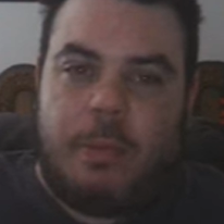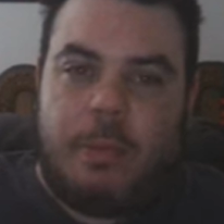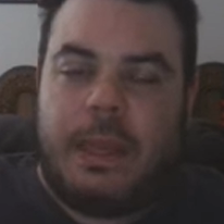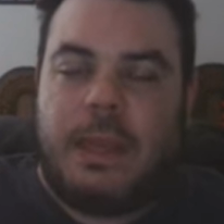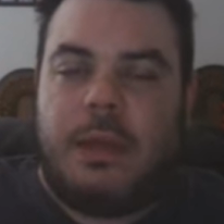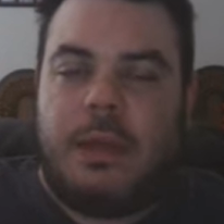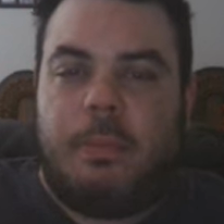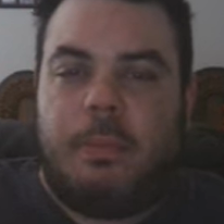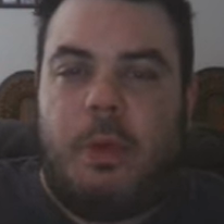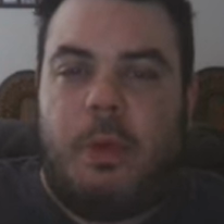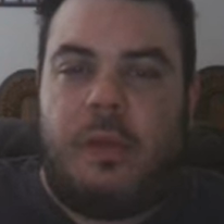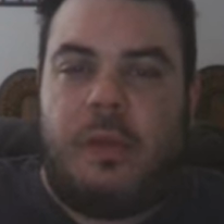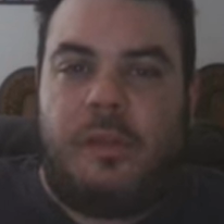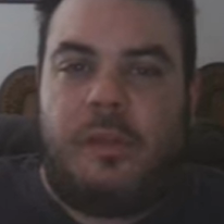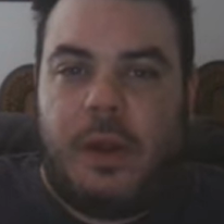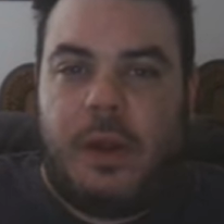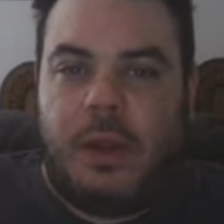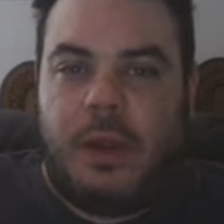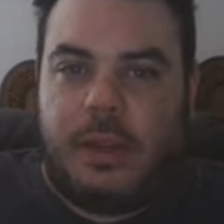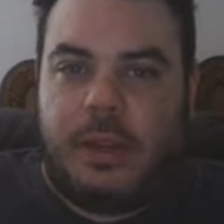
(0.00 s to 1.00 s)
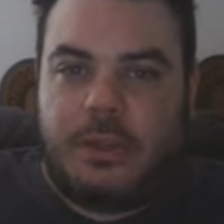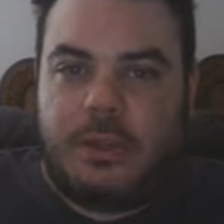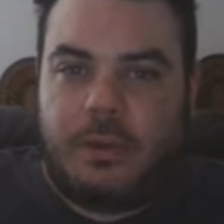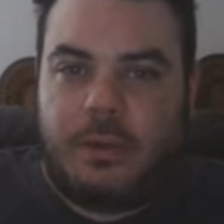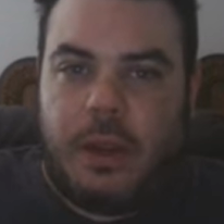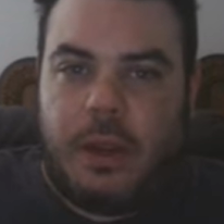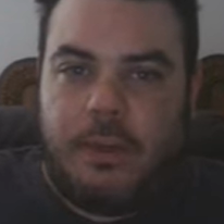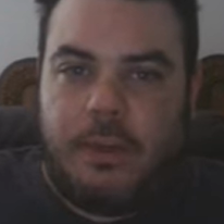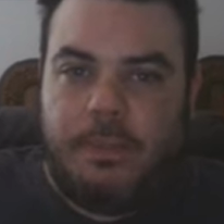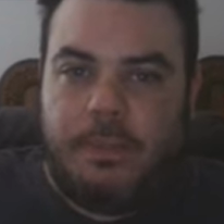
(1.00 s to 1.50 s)
but he can pull the fundings,
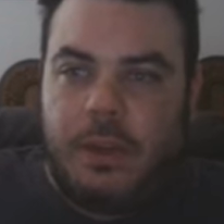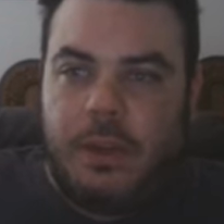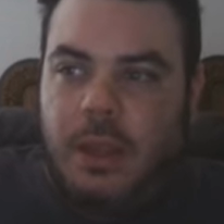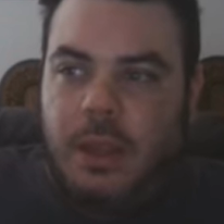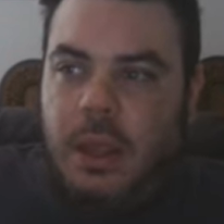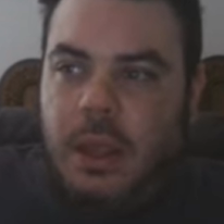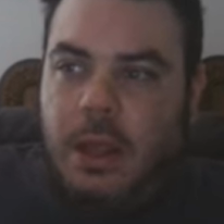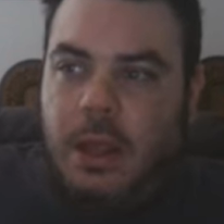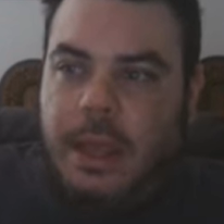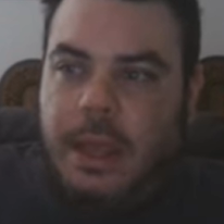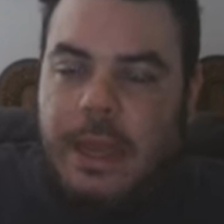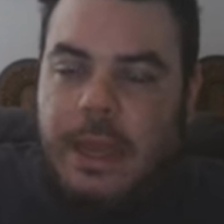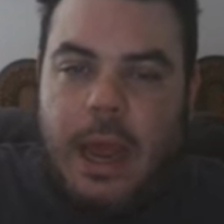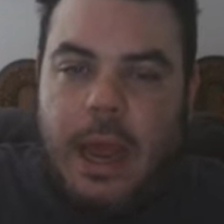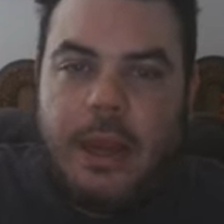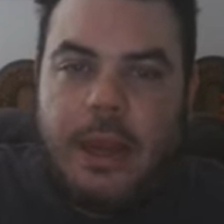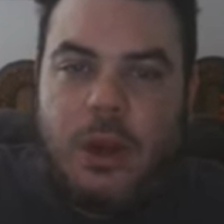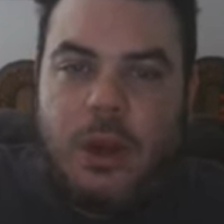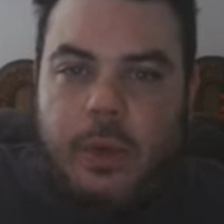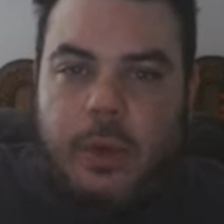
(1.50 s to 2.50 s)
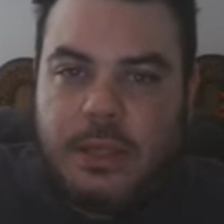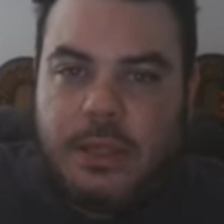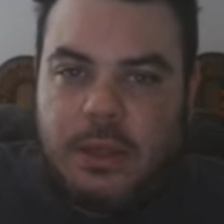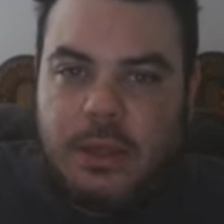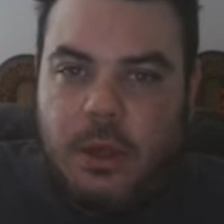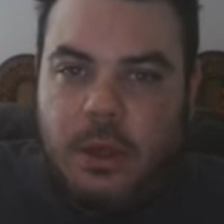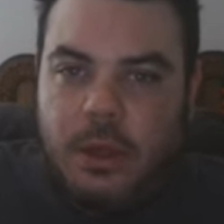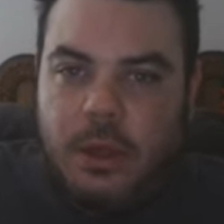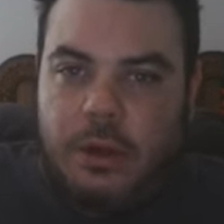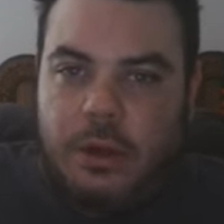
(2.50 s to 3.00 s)
right? I know he's
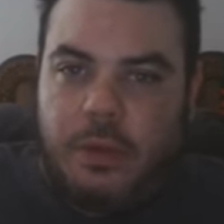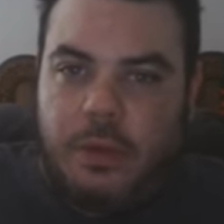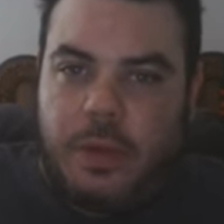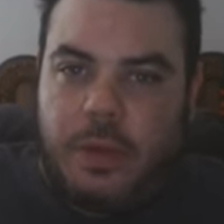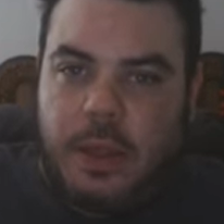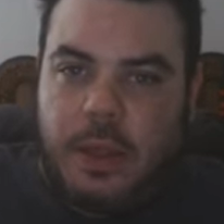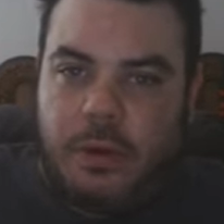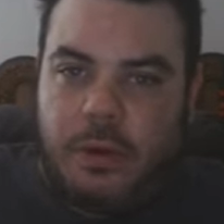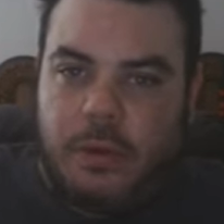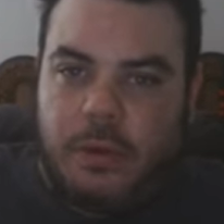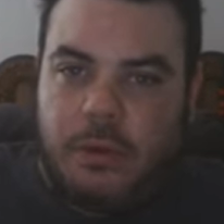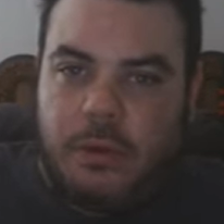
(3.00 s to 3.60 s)
not going to do that.